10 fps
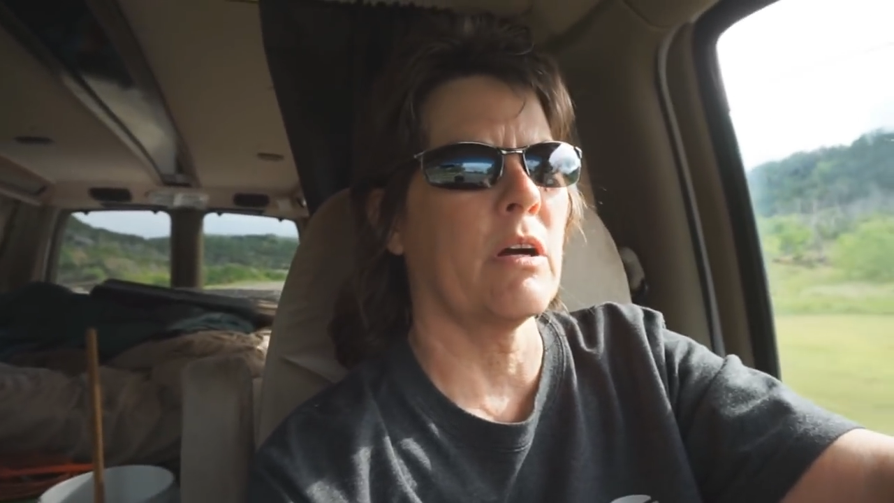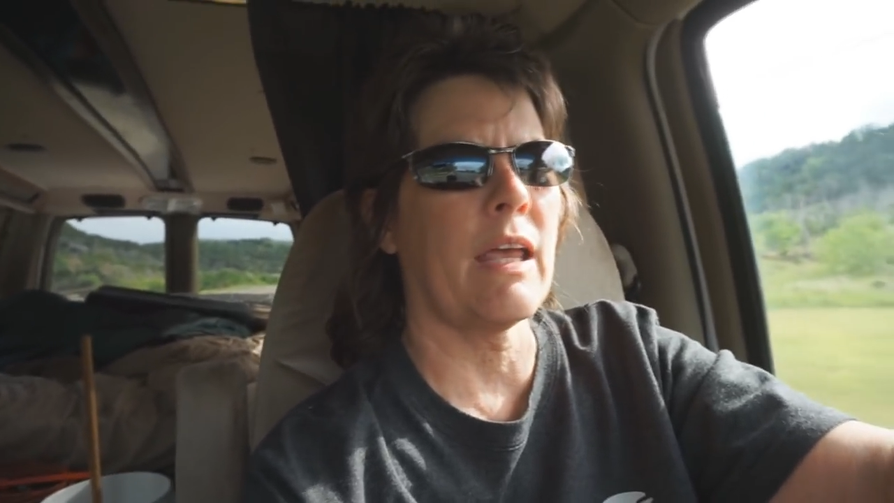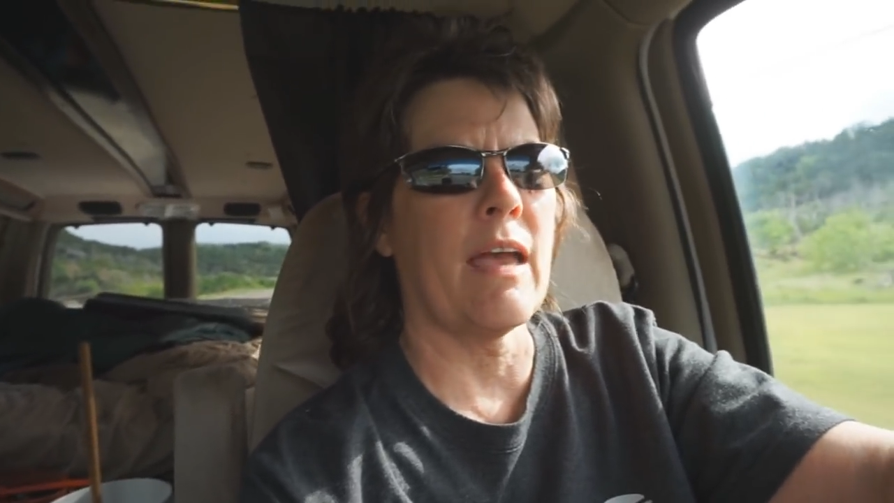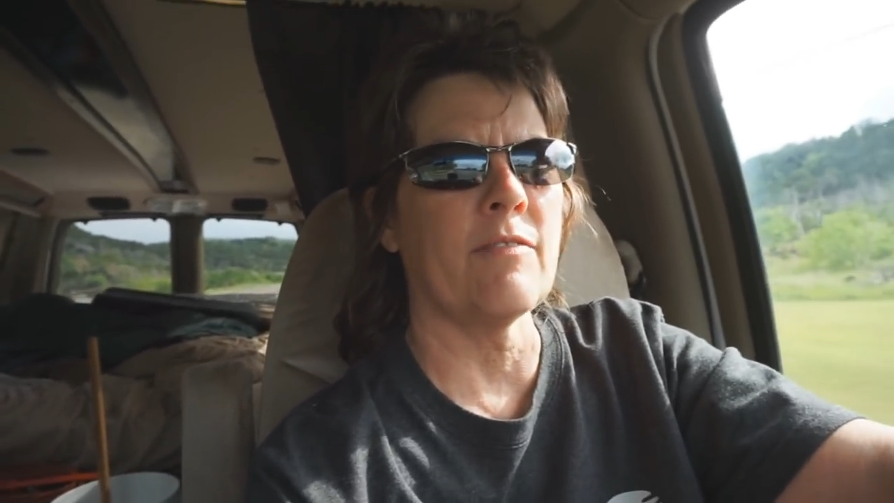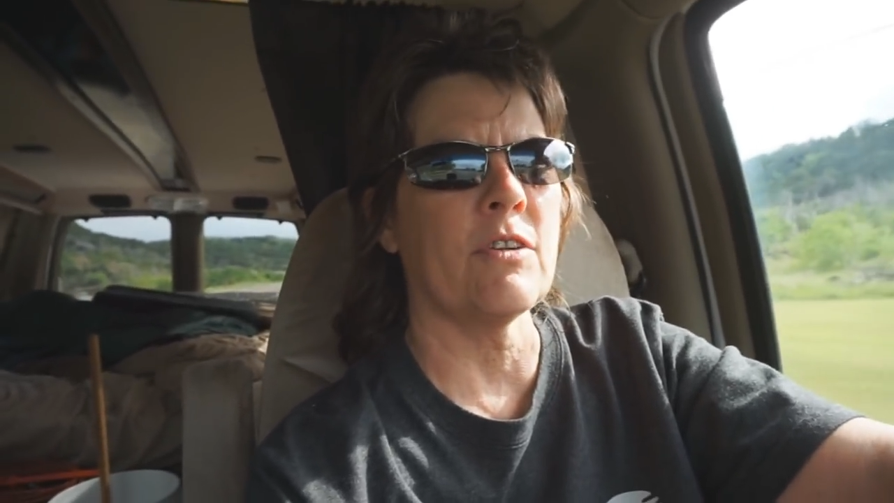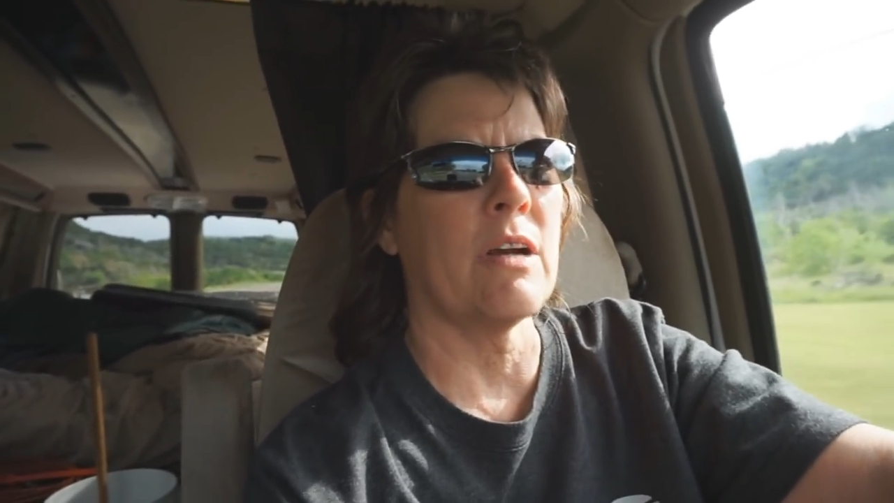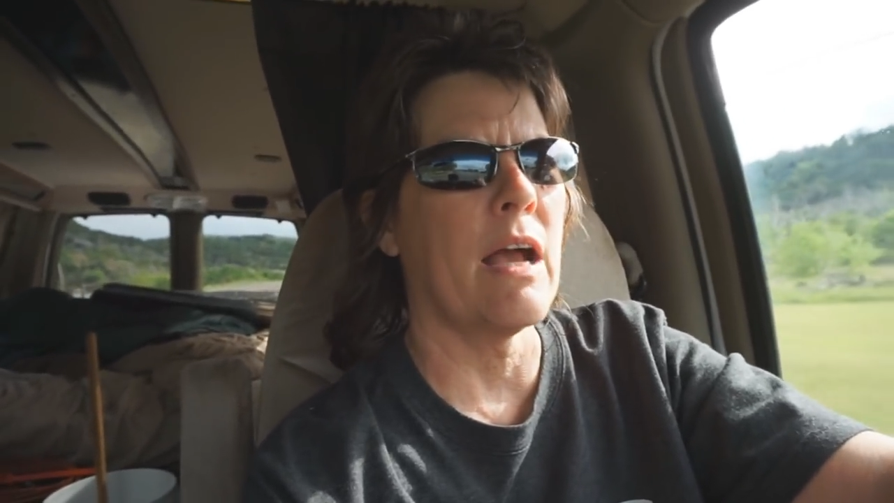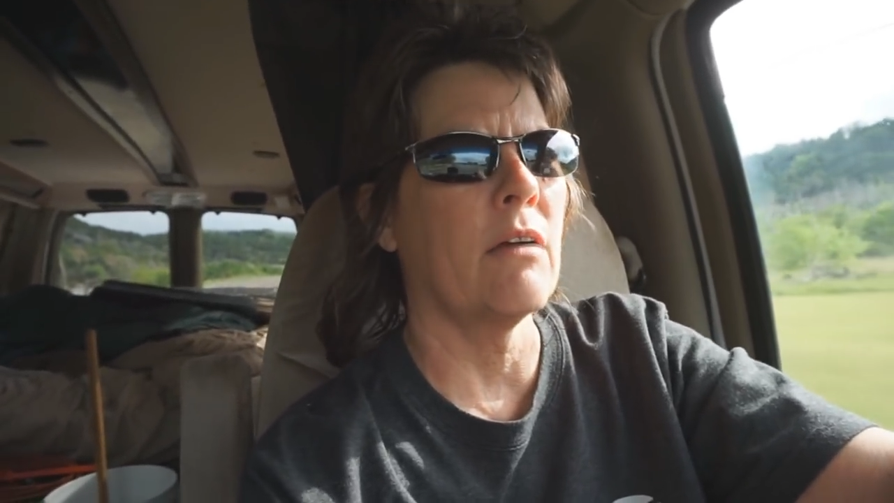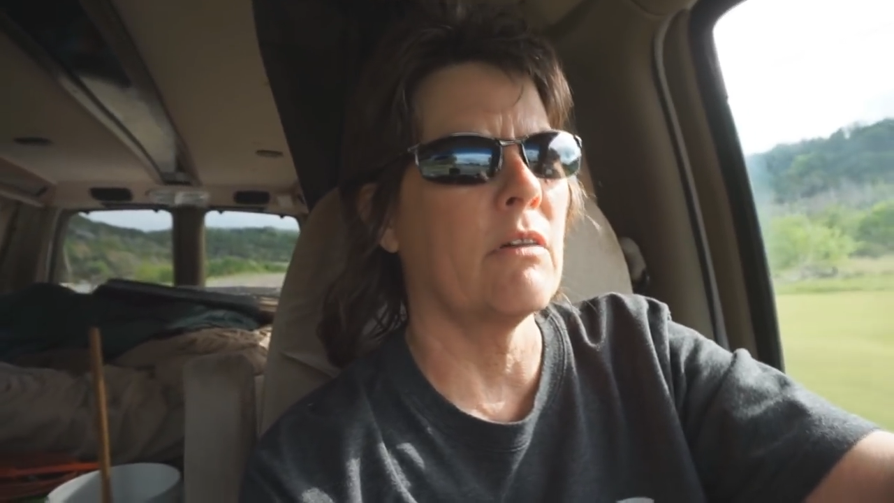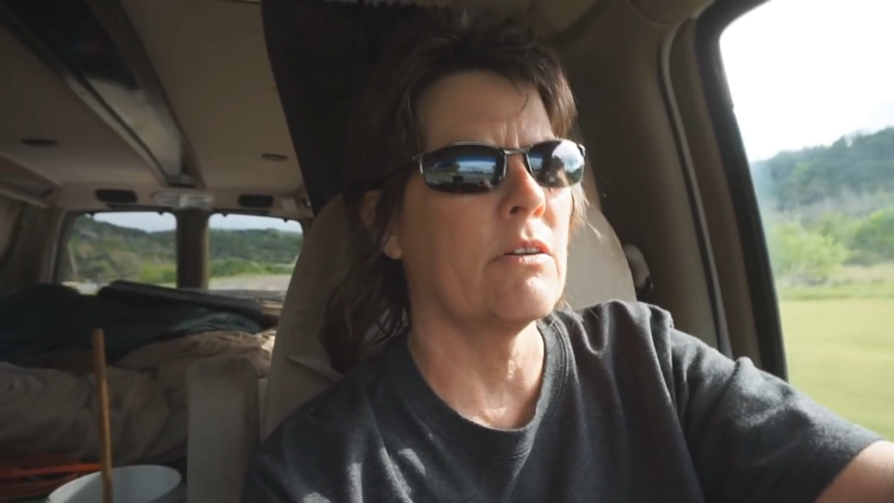park after
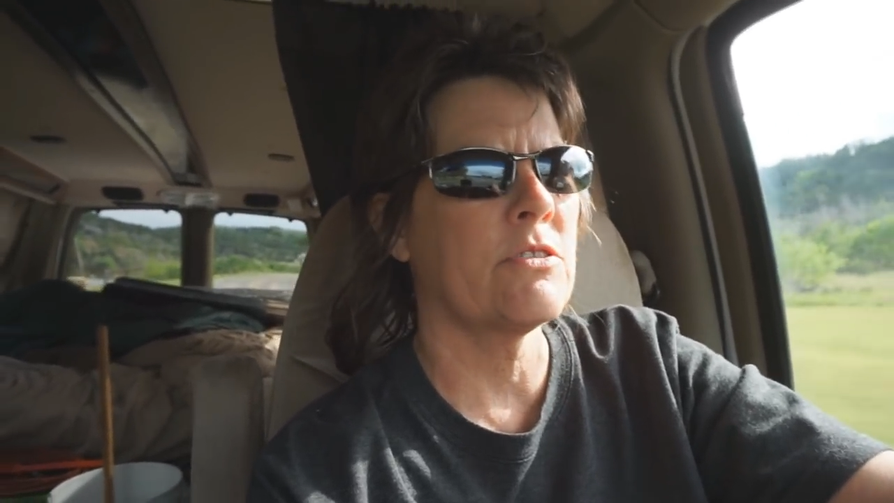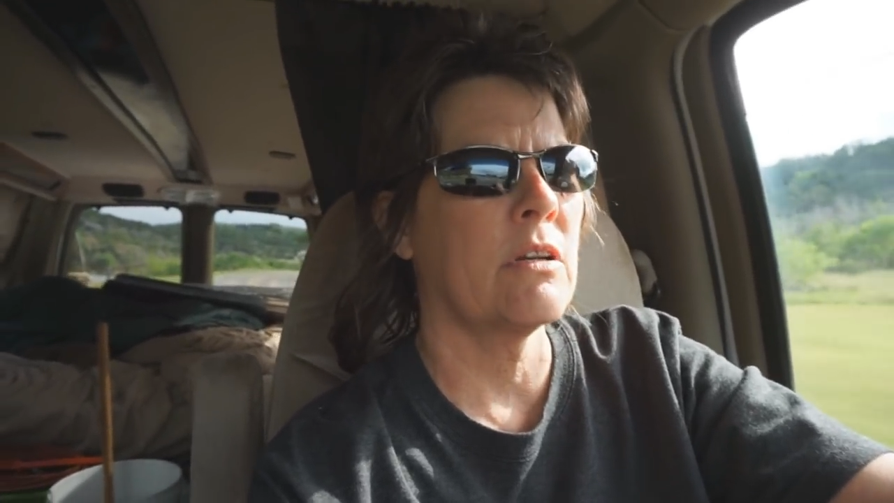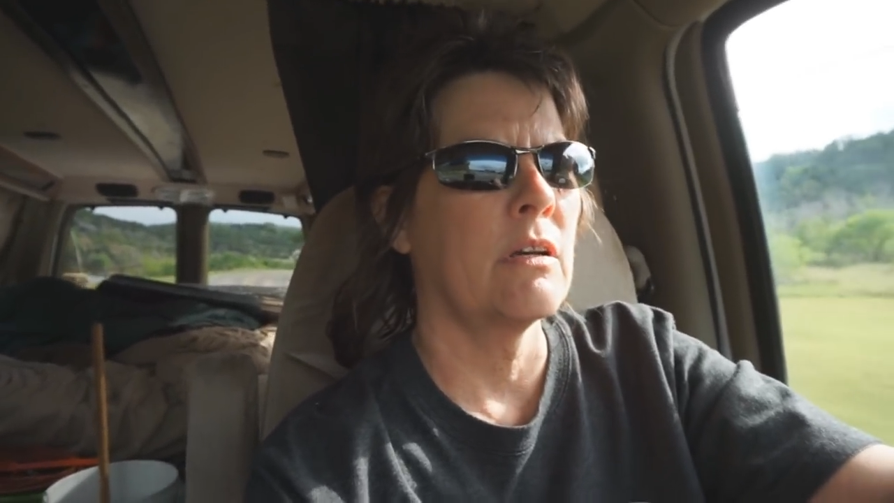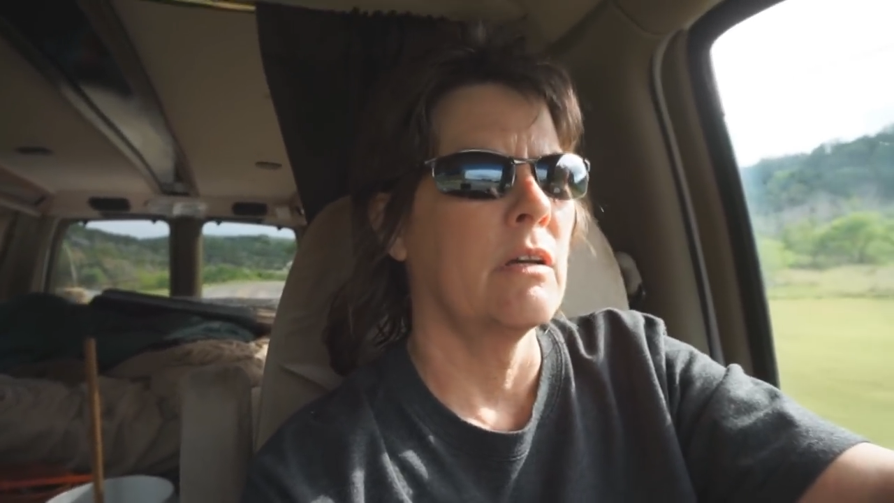hours.